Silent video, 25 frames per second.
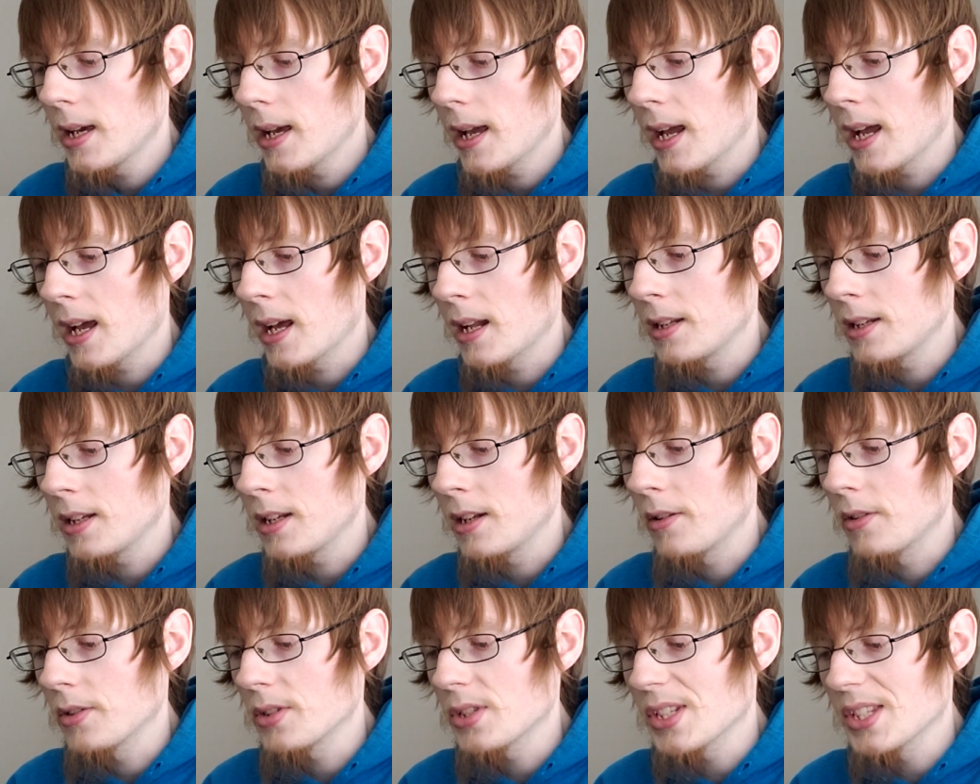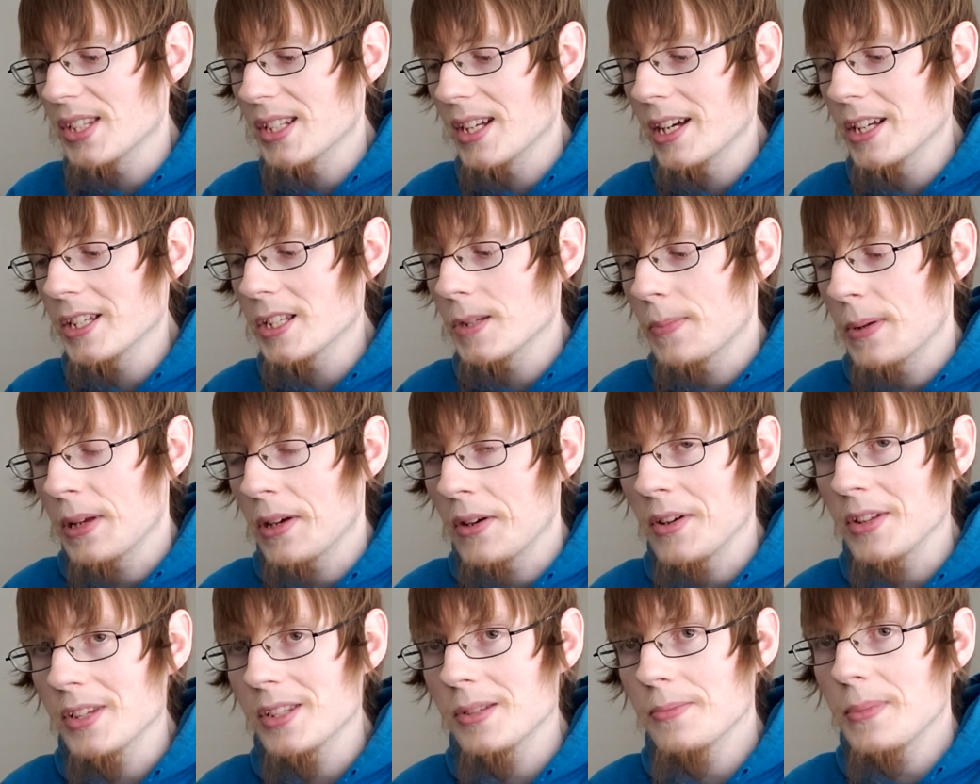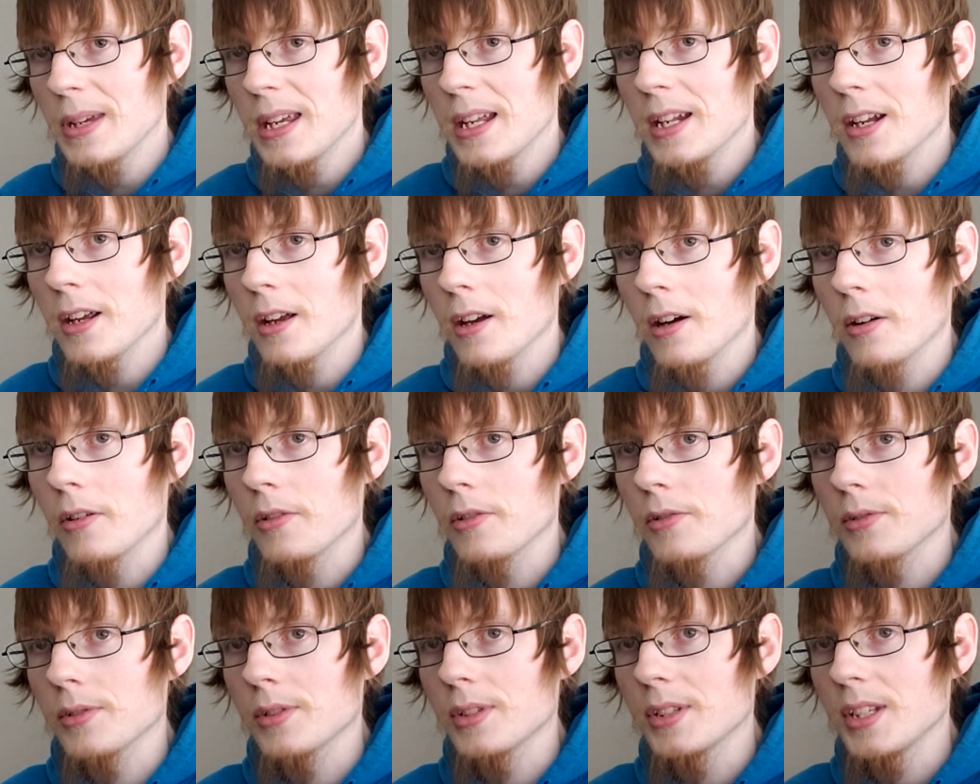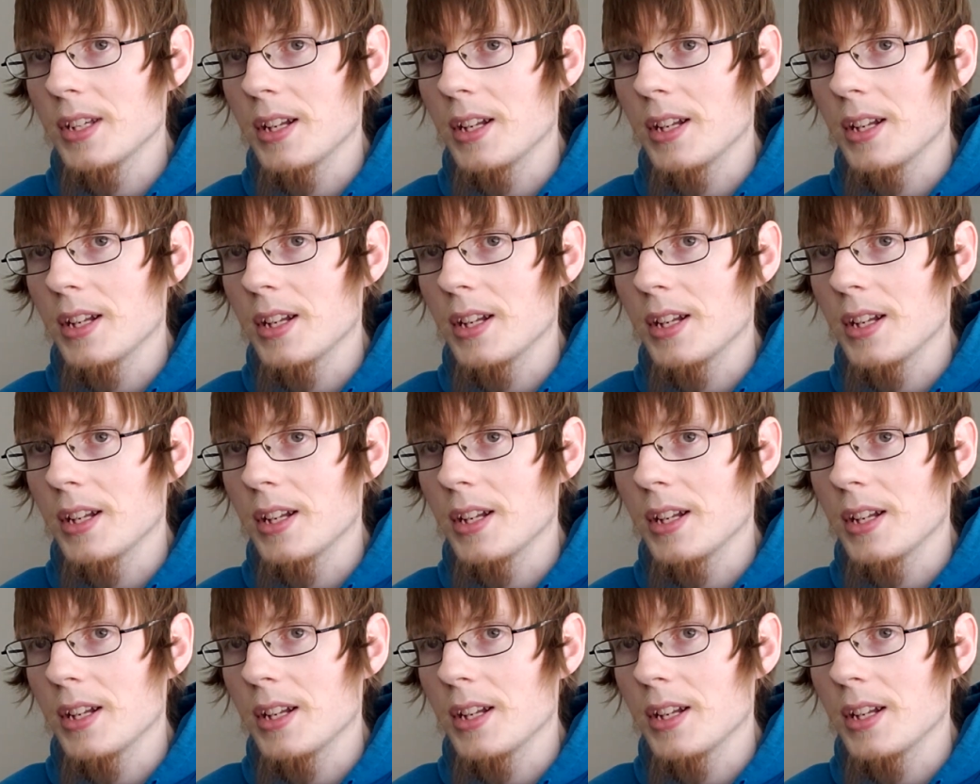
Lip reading: And, it's just not as appealing to me to go,